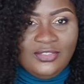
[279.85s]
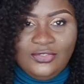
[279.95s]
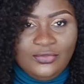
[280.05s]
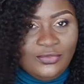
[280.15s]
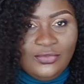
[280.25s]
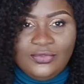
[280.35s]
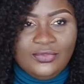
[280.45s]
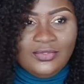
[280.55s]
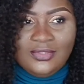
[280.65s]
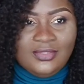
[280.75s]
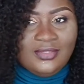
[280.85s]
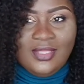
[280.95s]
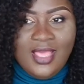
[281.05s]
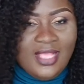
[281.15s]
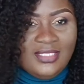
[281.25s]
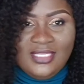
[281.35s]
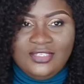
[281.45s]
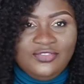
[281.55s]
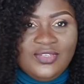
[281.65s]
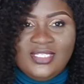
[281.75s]
Shoes,
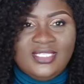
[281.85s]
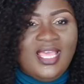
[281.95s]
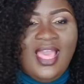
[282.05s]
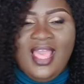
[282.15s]
accessories.